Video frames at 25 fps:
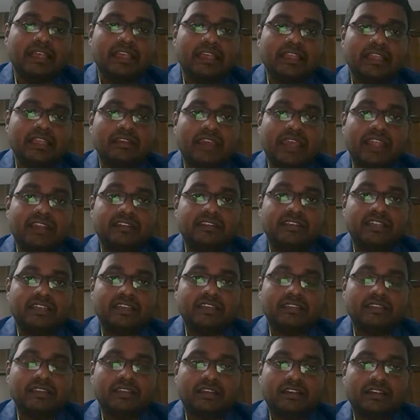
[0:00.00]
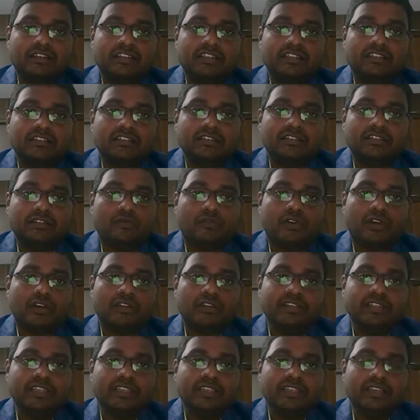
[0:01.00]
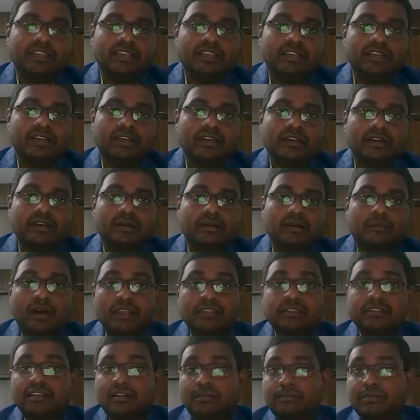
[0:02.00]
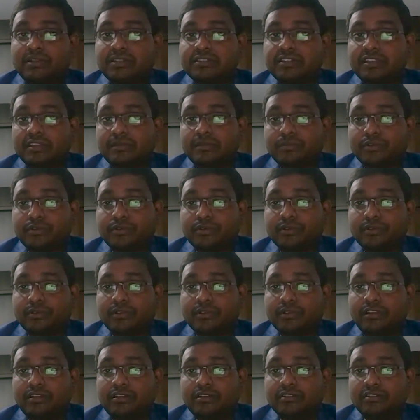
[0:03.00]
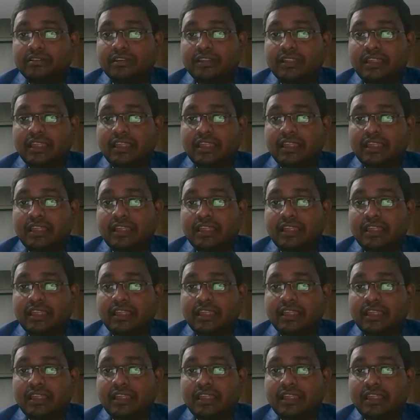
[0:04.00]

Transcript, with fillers: The entire country now following mask compulsory protocols